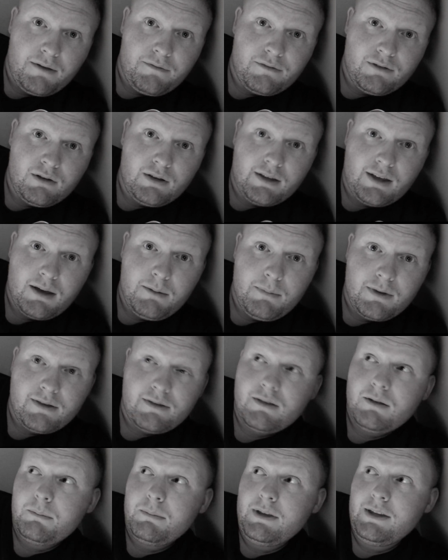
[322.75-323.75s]
I, feel like I
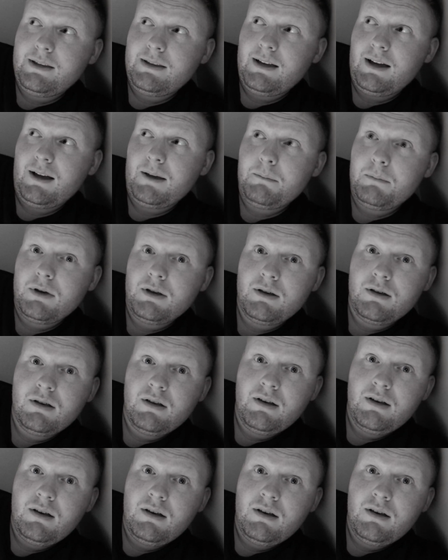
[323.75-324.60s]
messed up big time.